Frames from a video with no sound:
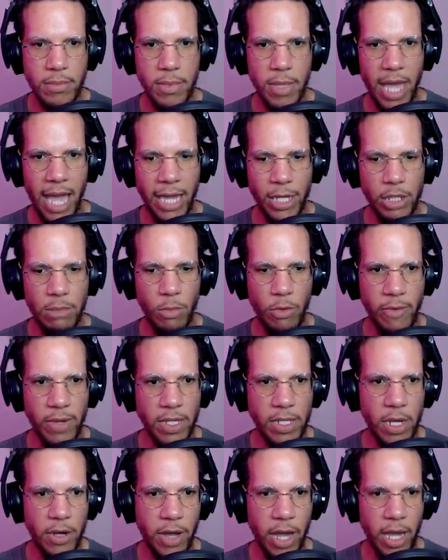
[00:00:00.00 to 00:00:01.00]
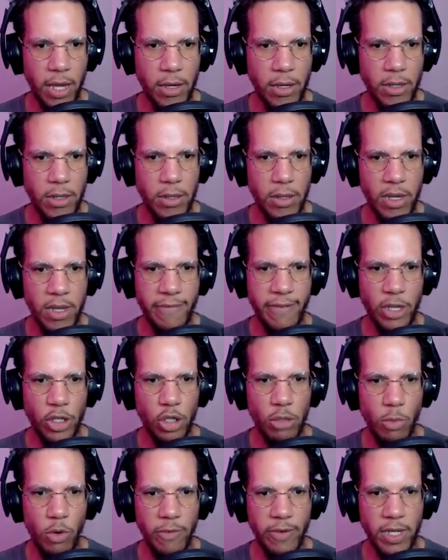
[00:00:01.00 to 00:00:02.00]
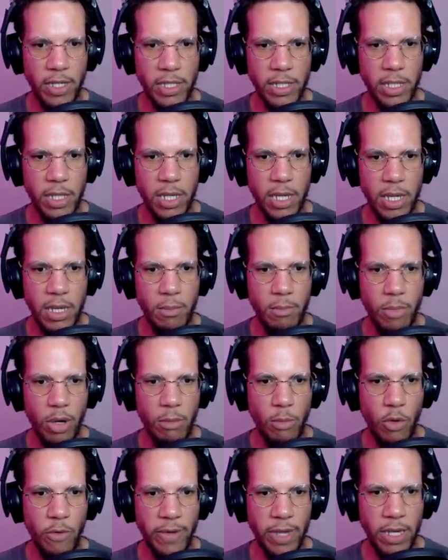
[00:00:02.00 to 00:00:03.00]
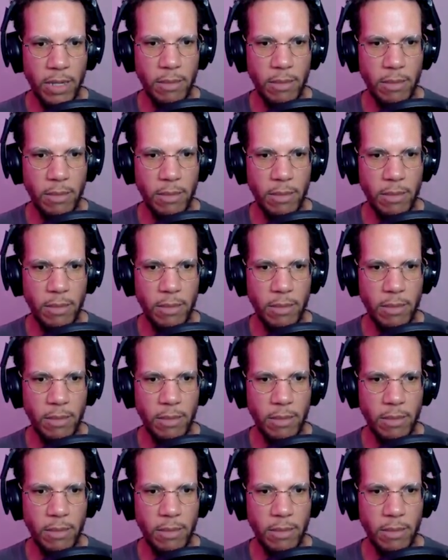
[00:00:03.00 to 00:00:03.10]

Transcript: Action movies. Okay. Adventure movies. Put movie.